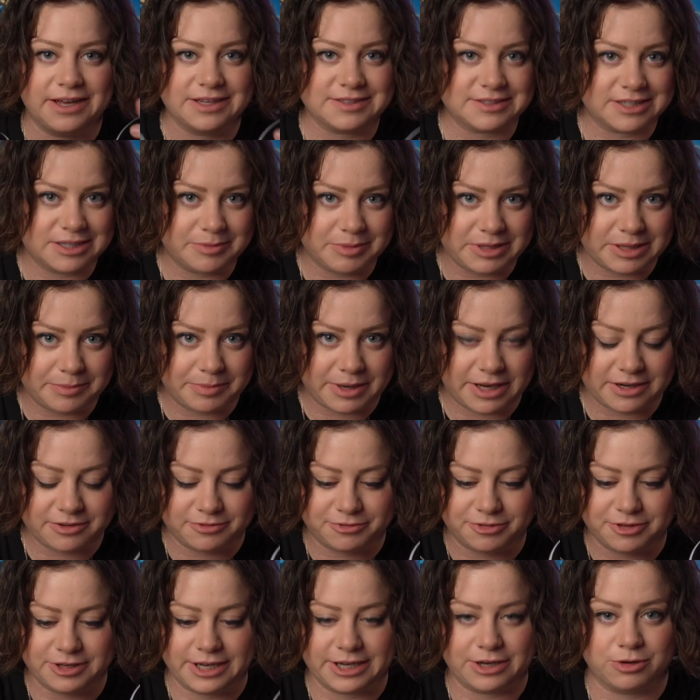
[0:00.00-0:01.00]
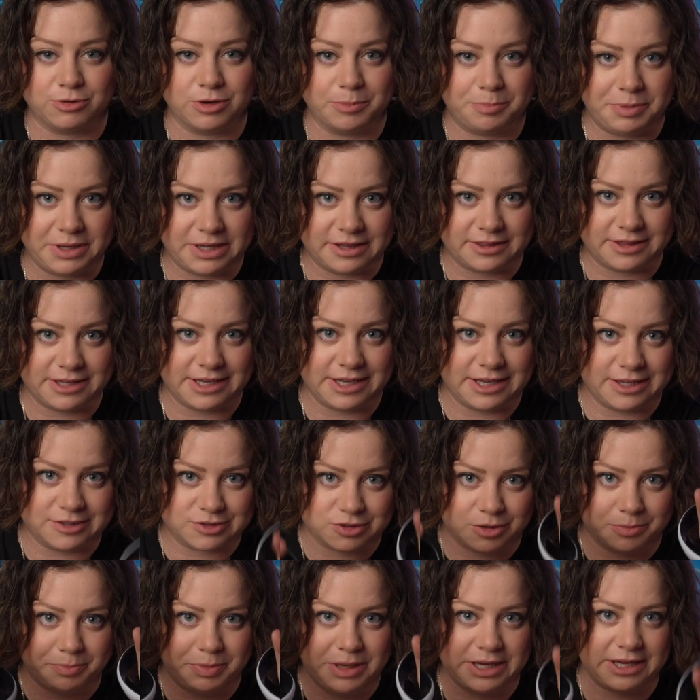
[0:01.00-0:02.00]
that's going to be the button for like gripping
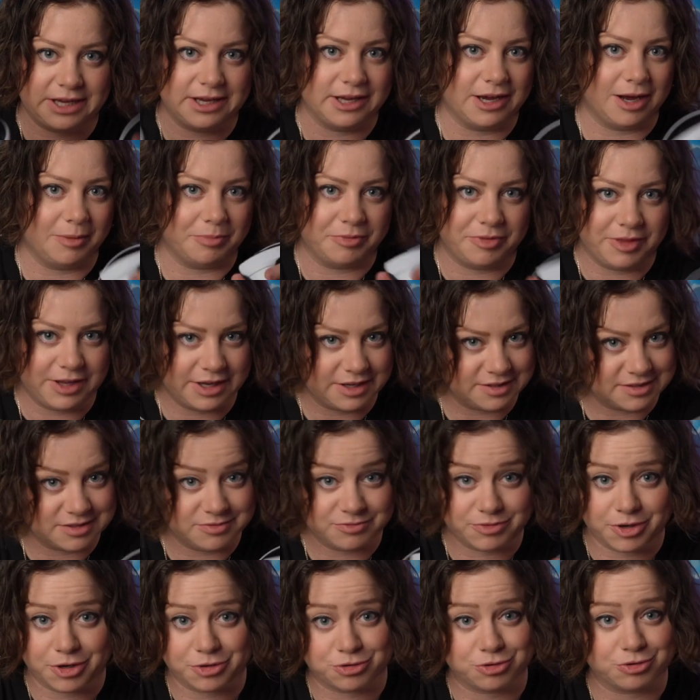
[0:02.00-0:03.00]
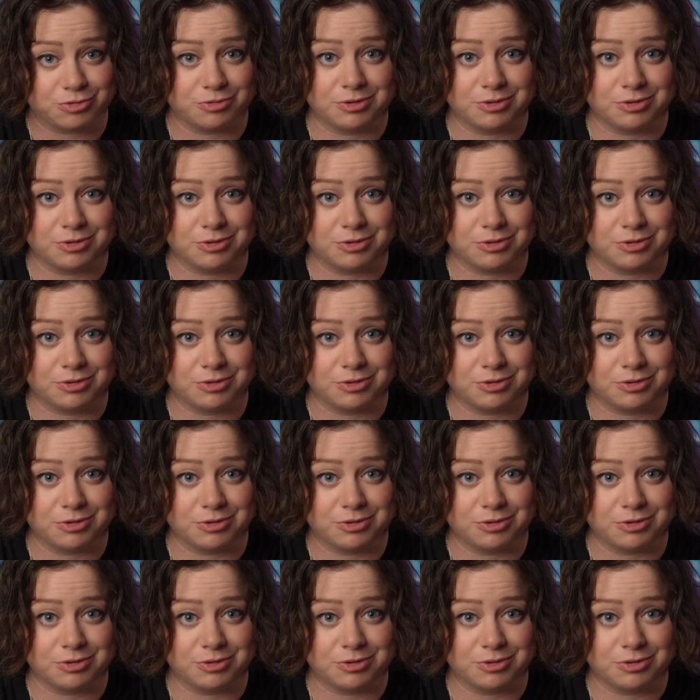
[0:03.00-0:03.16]
things or picking up things in virtual